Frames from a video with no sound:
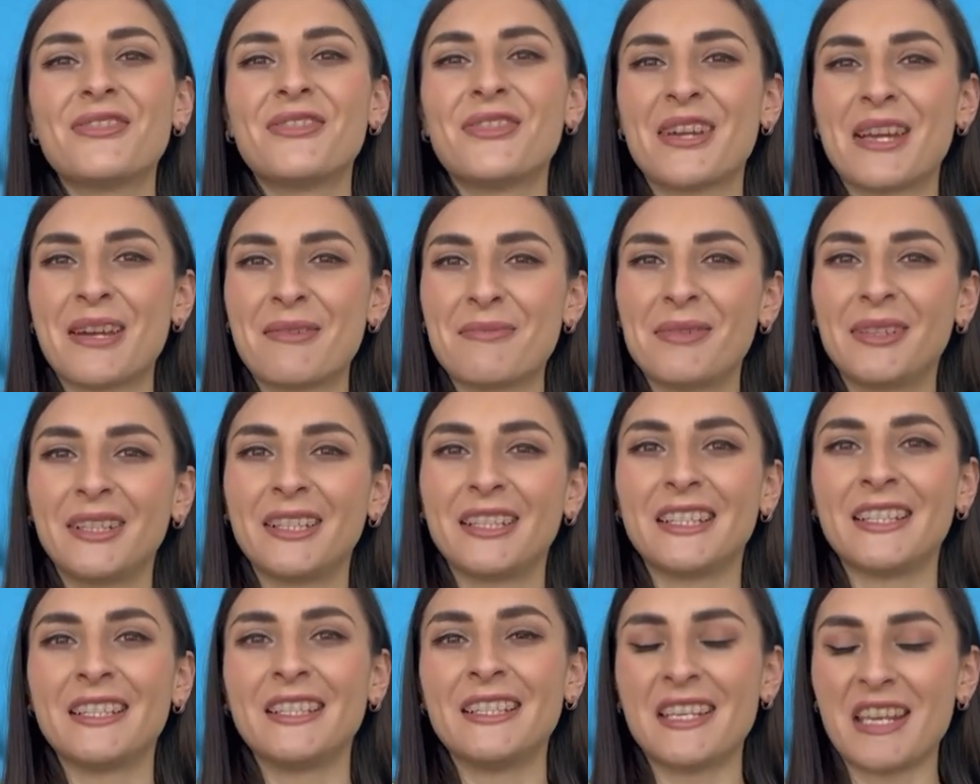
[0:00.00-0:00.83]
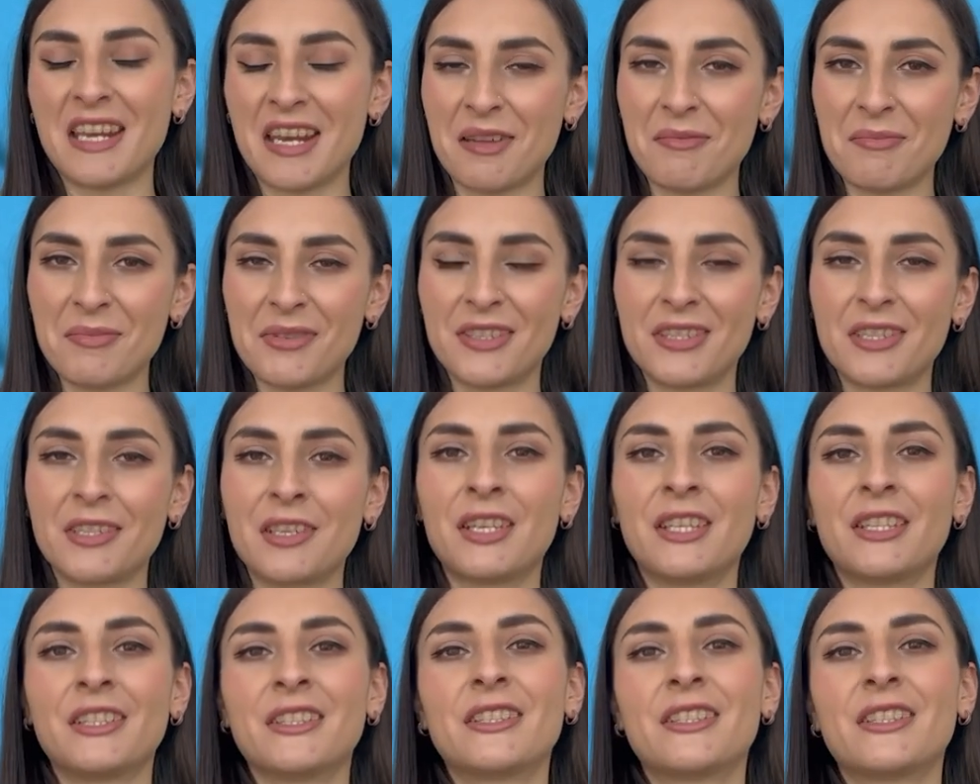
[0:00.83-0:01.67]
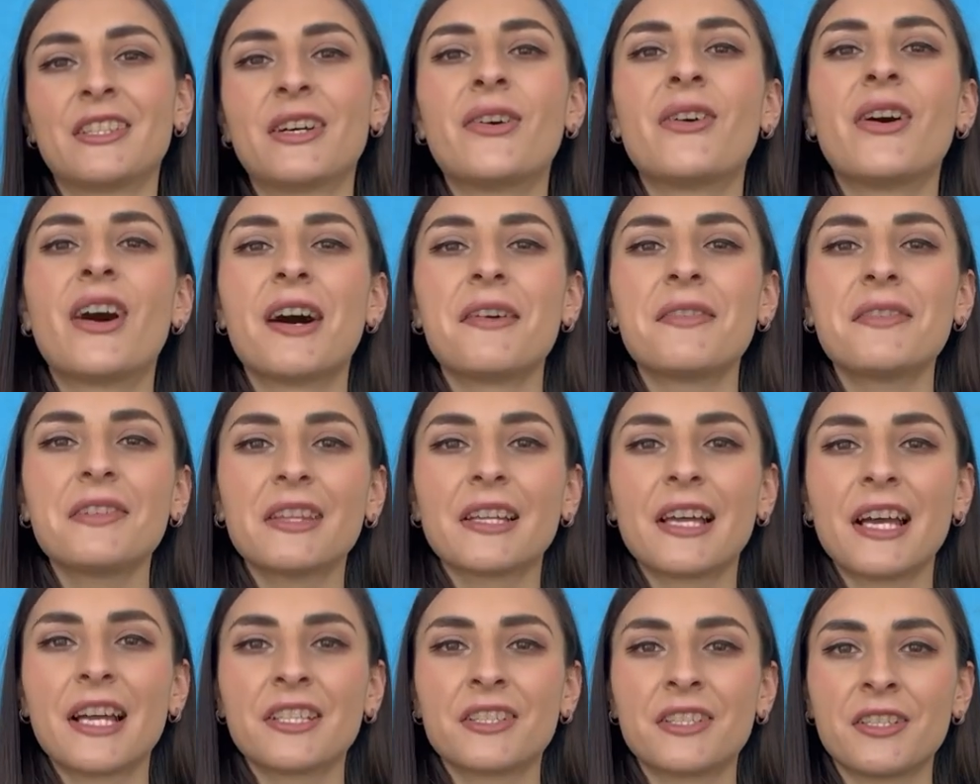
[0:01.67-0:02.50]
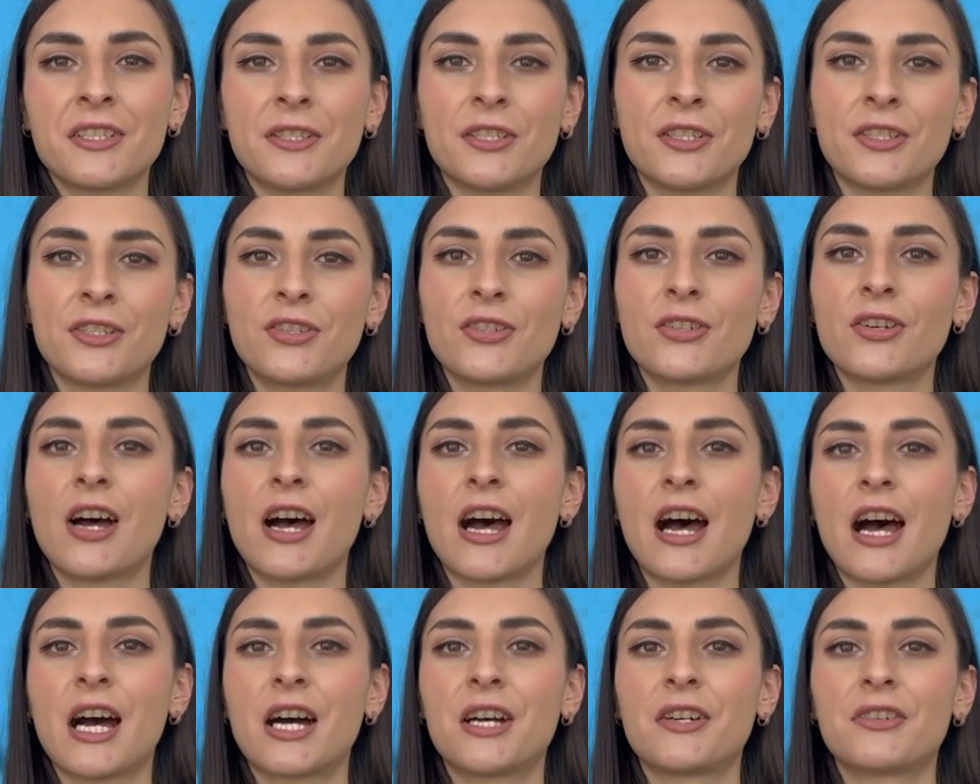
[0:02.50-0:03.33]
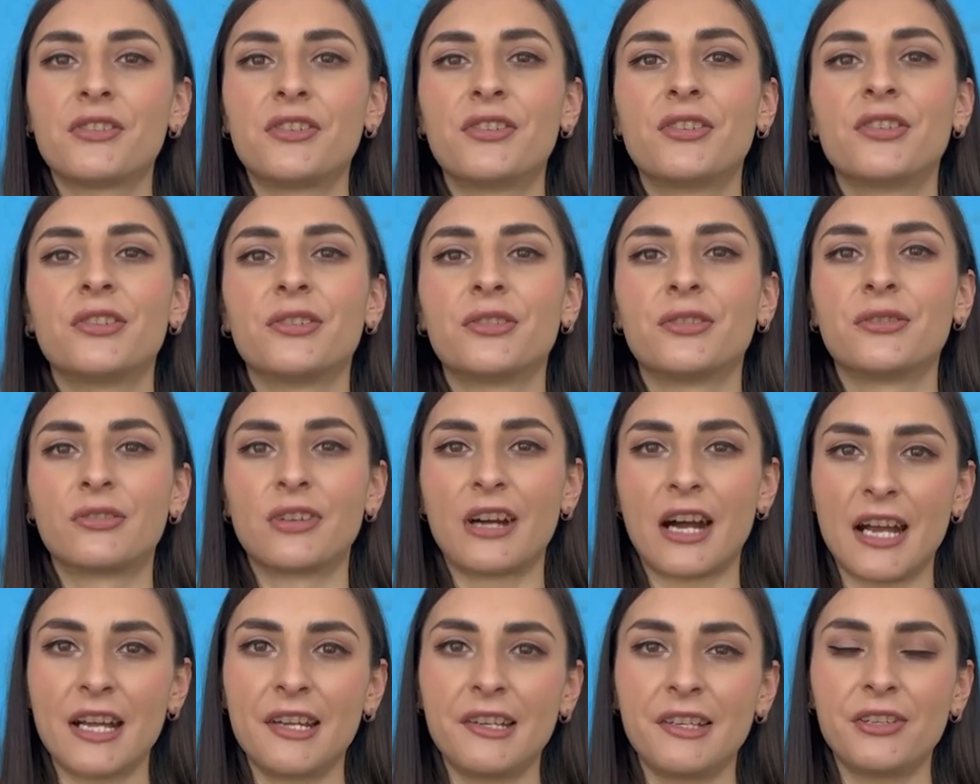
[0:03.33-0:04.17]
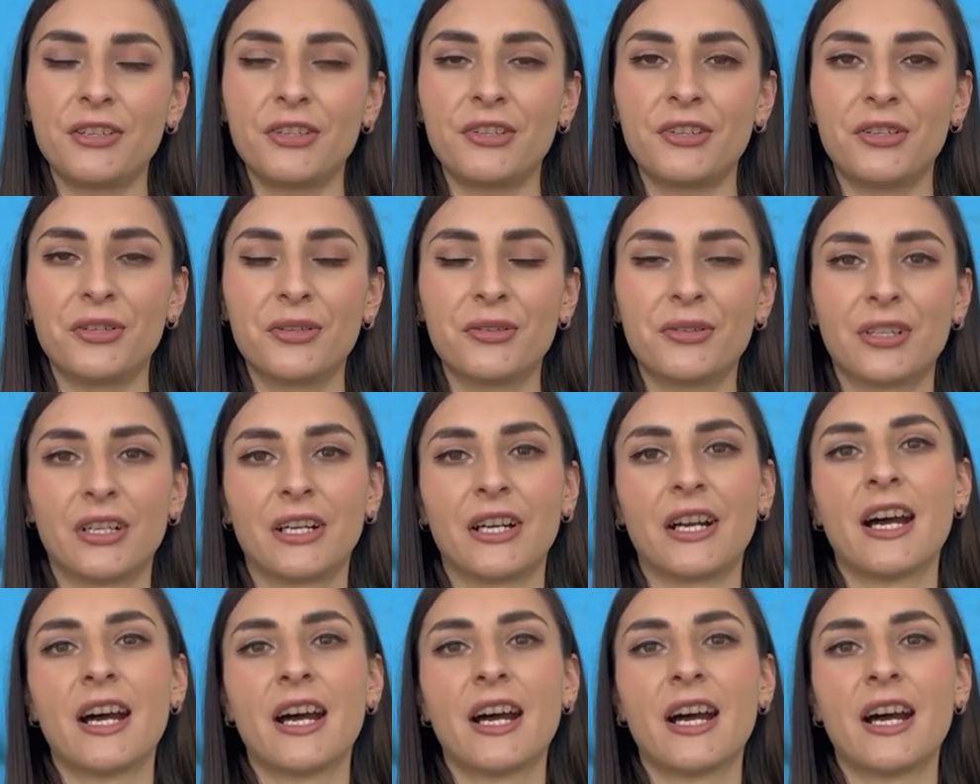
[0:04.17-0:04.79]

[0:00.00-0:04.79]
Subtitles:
family names, so I would like to teach you how to write your